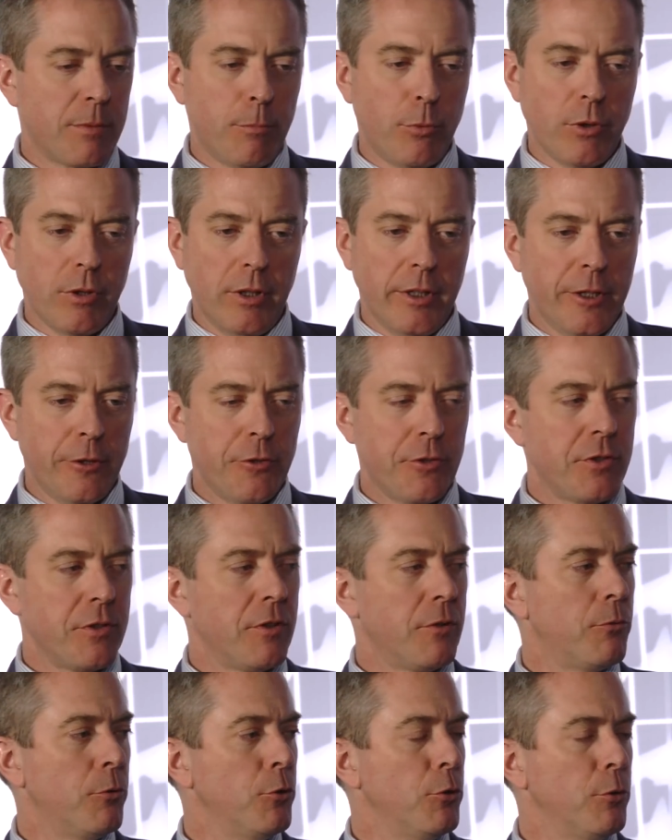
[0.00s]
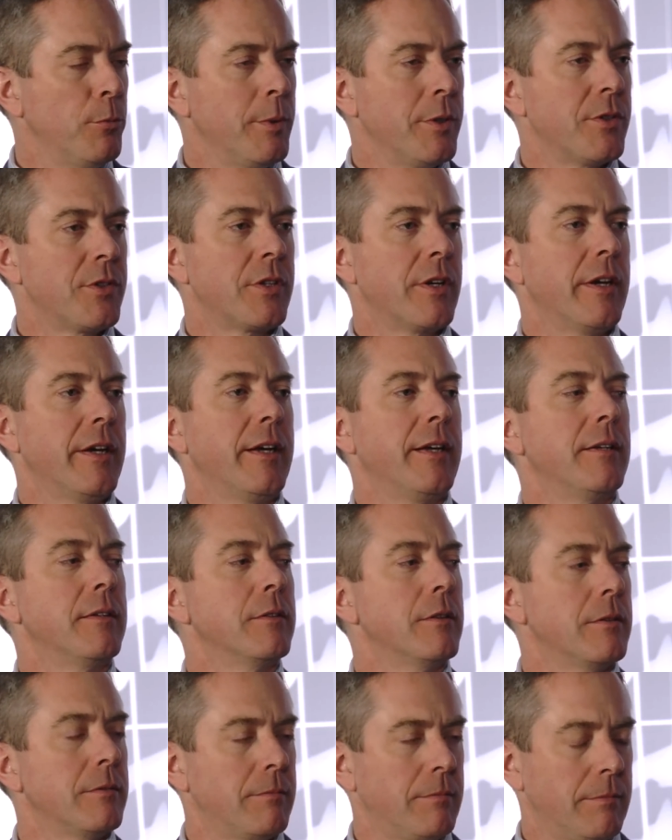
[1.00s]
to put leaders in the room and say,
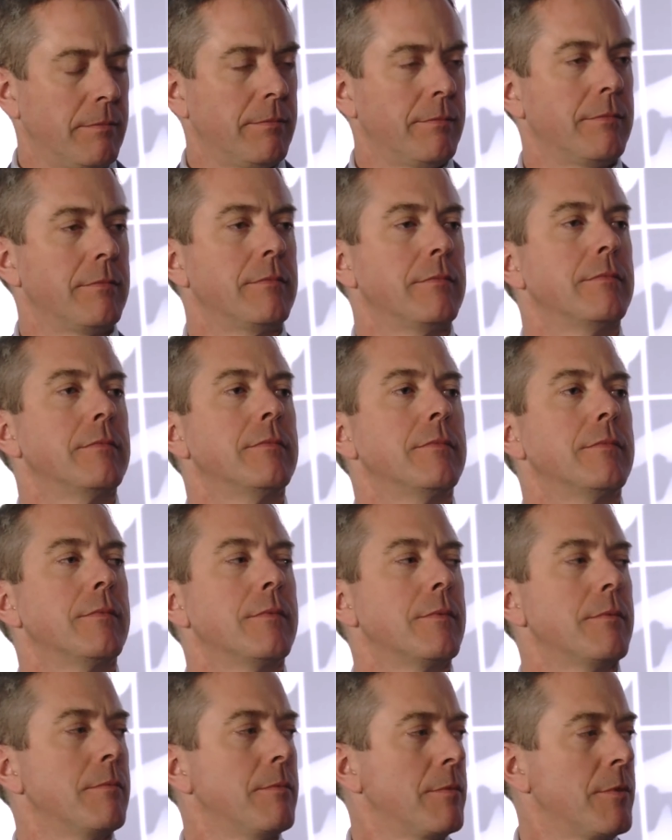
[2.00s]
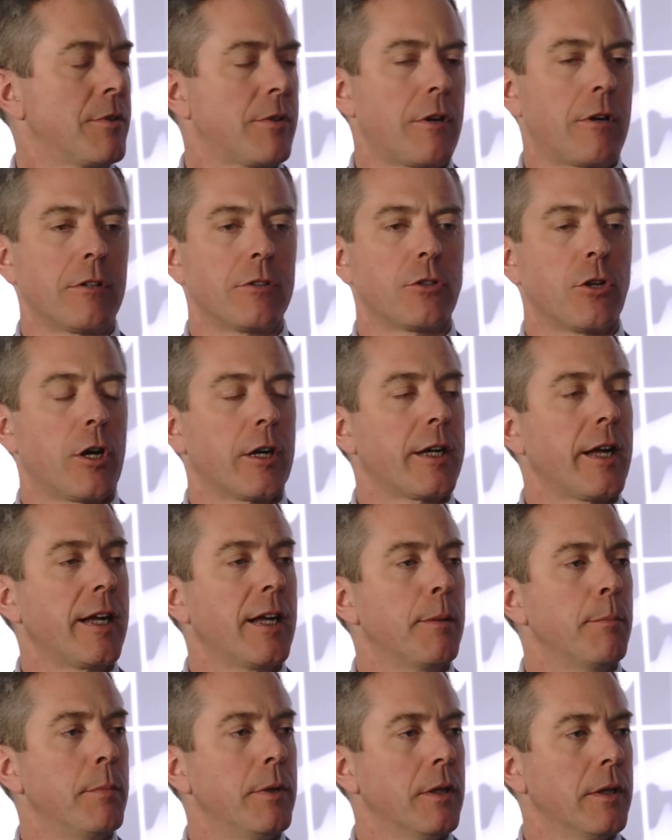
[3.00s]
start talking
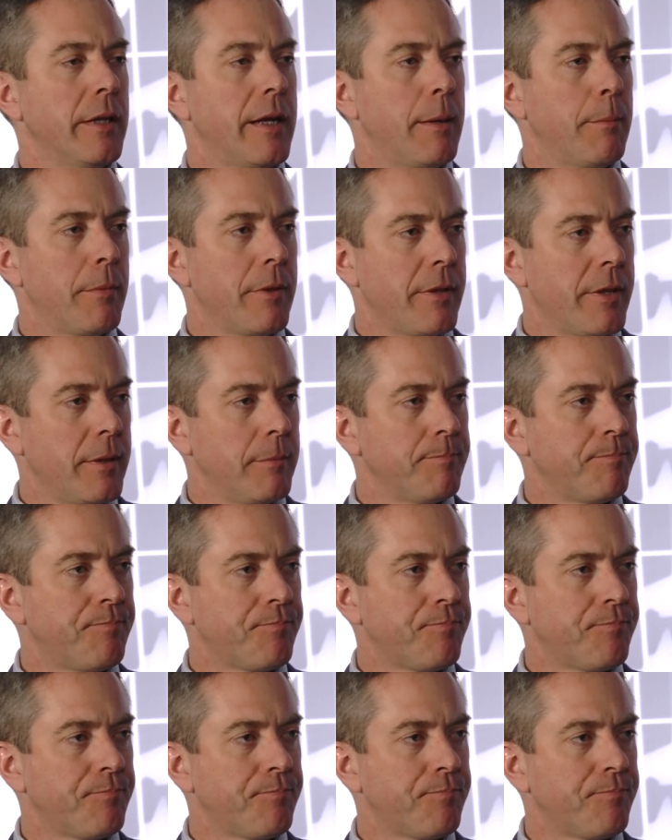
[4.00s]
and build empathy.